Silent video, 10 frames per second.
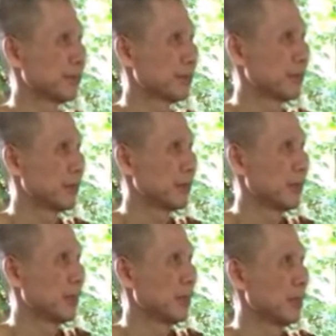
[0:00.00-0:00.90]
When you
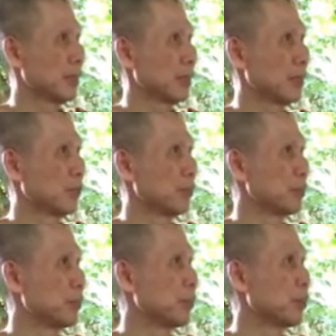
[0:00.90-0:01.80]
don't like, you have
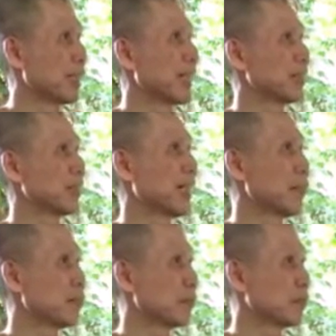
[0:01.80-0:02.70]
another kind of
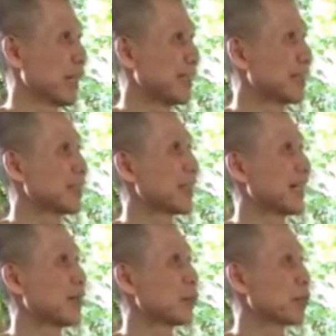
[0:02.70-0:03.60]
craving, you're
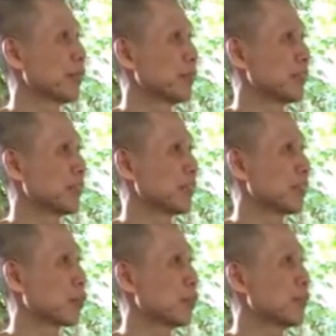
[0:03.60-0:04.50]
craving to get rid of
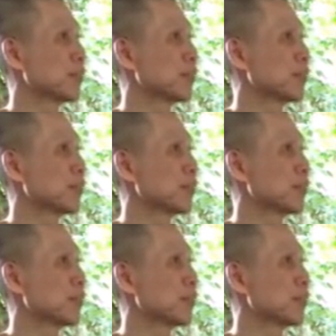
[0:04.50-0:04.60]
it.